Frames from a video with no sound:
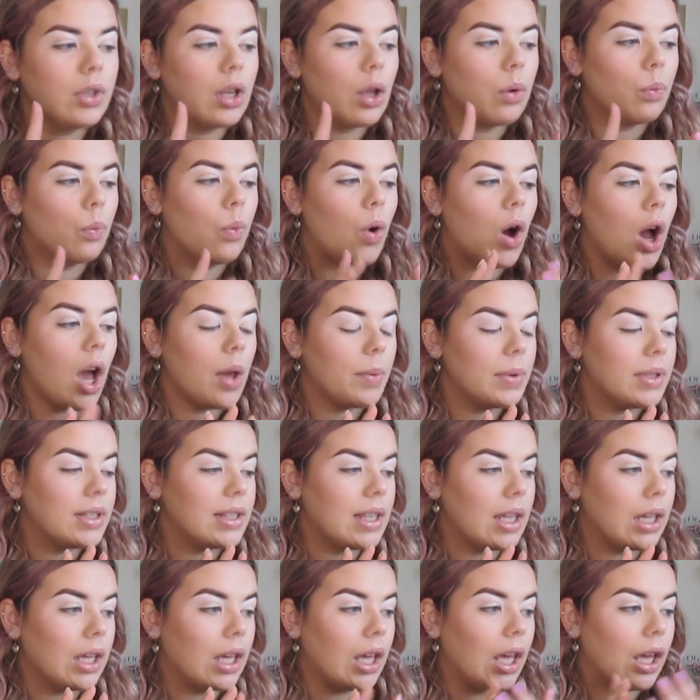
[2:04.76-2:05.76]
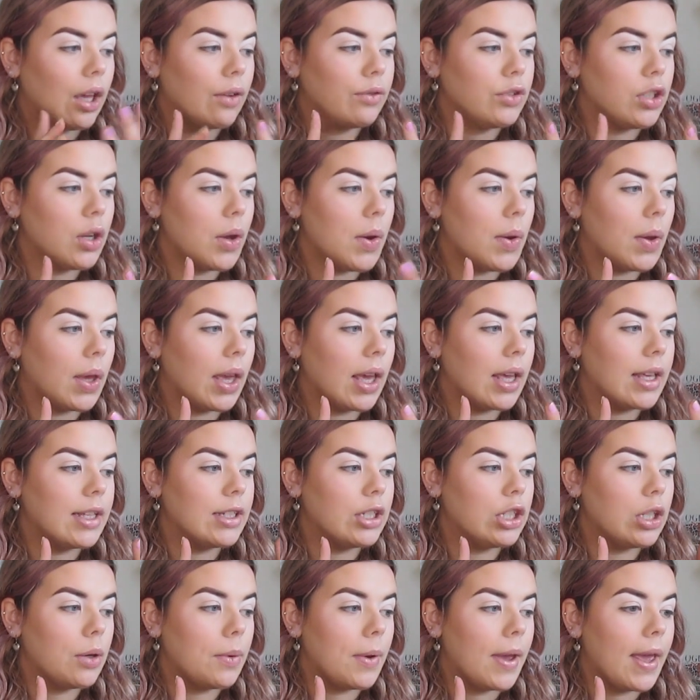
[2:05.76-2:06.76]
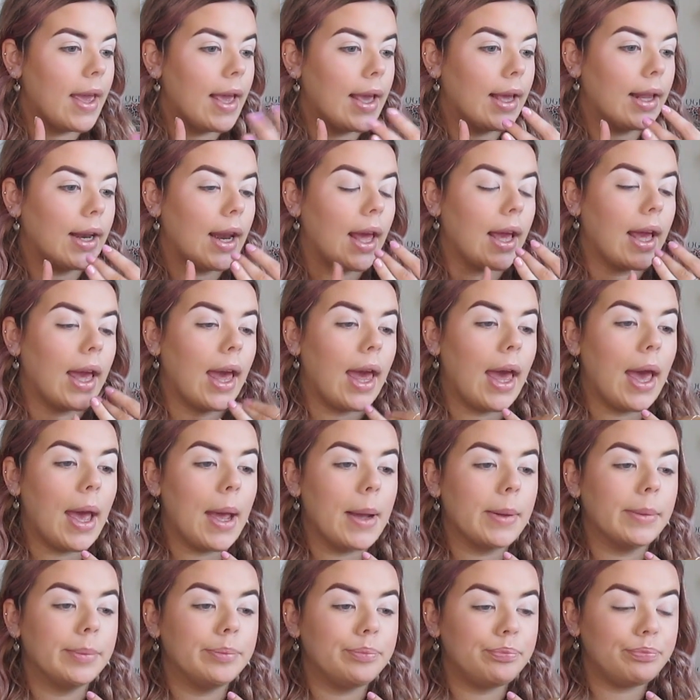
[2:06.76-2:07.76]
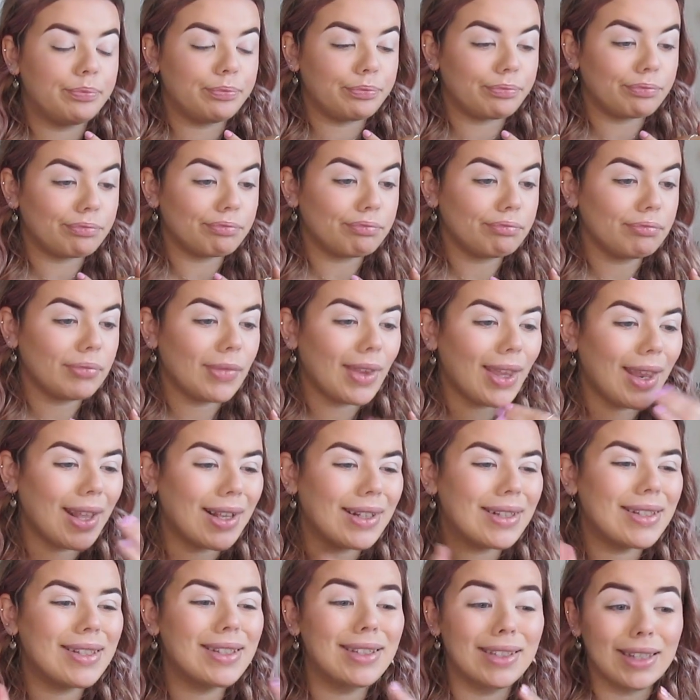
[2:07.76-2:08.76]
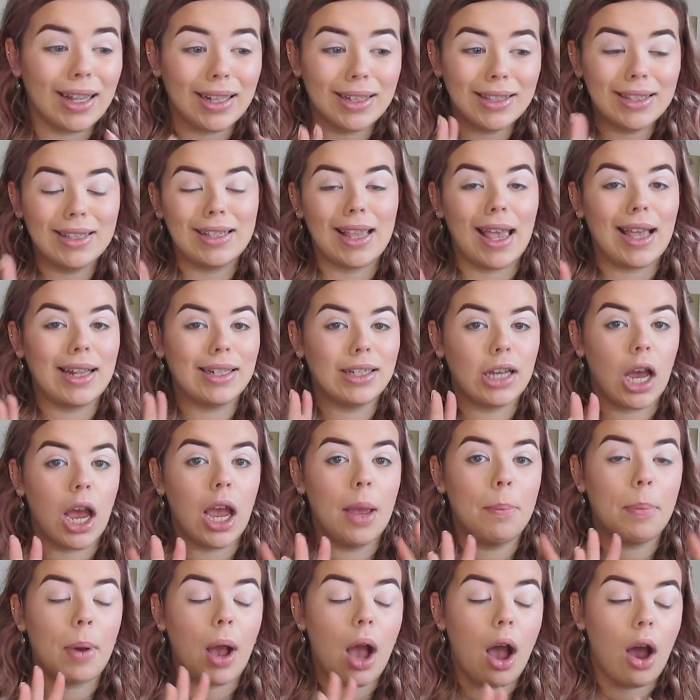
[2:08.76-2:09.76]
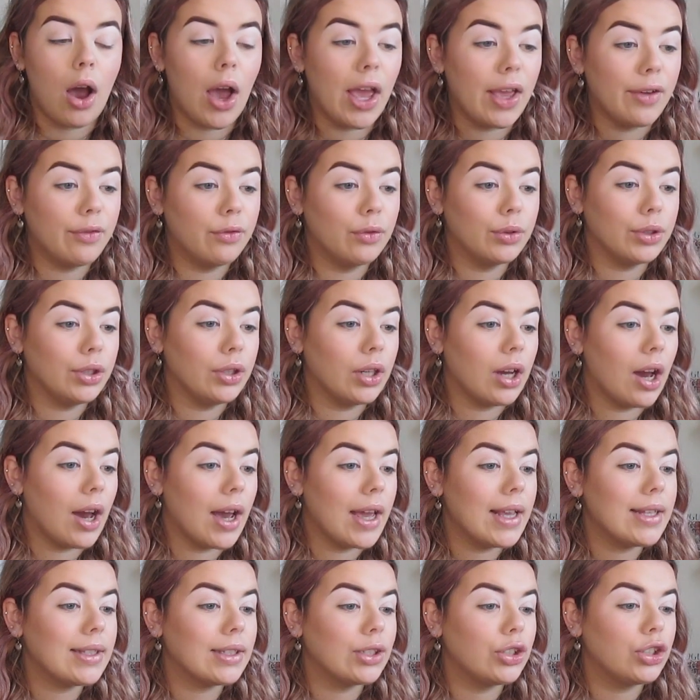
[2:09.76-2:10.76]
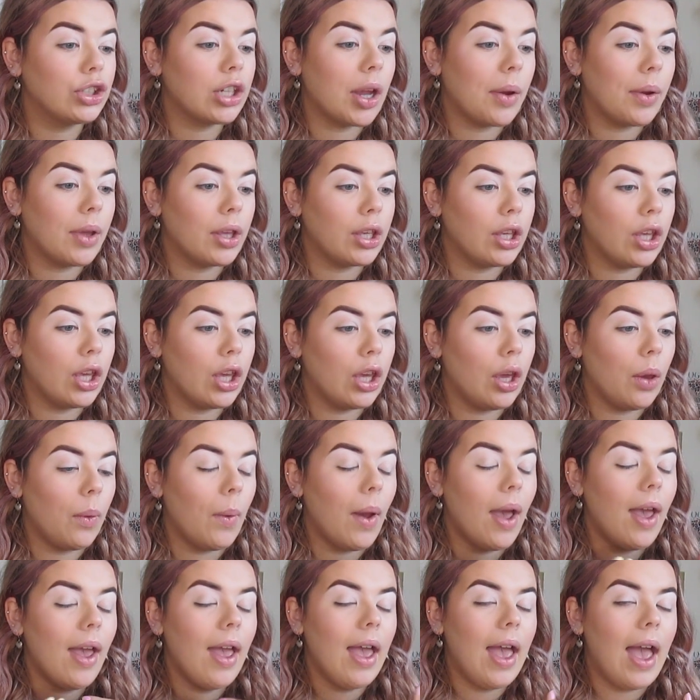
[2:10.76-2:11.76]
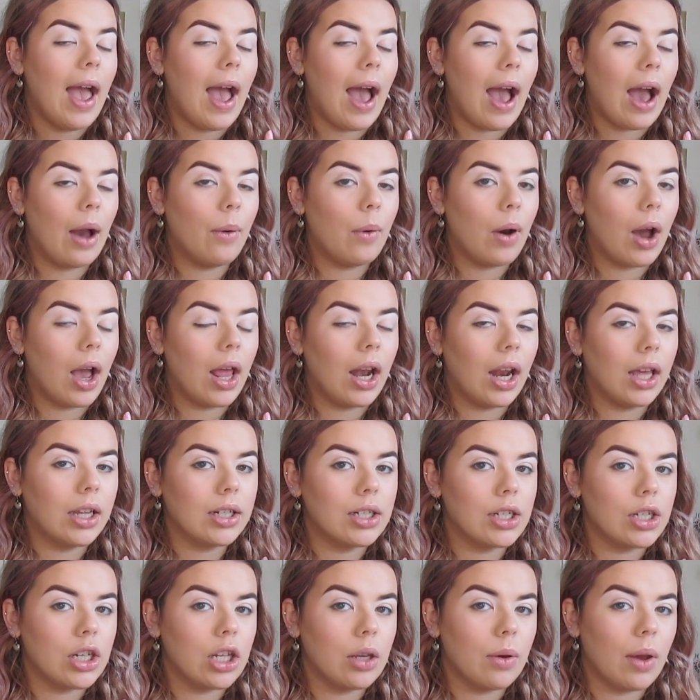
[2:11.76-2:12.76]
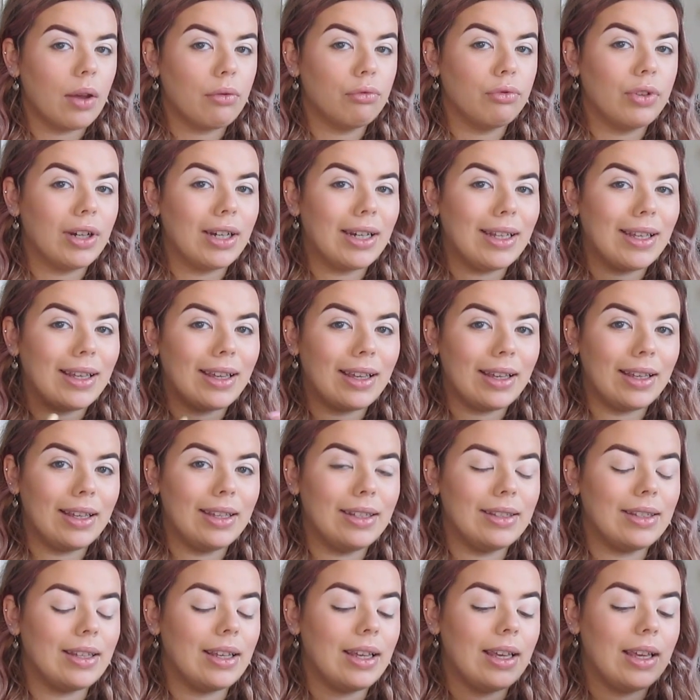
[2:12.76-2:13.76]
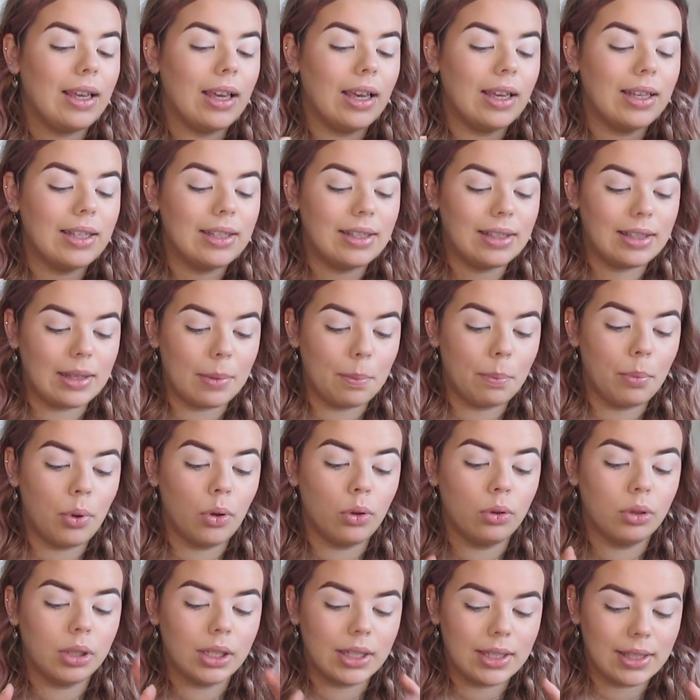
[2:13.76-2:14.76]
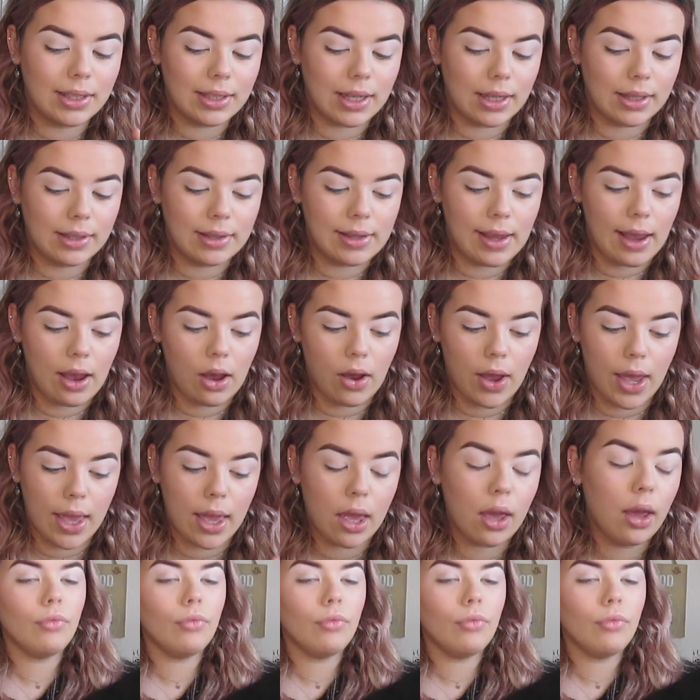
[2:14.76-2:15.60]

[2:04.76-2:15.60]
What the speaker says: what I was thinking of doing is doing like a sunset type eye for you guys and showing you how I like to do a really easy, simple sunset eye.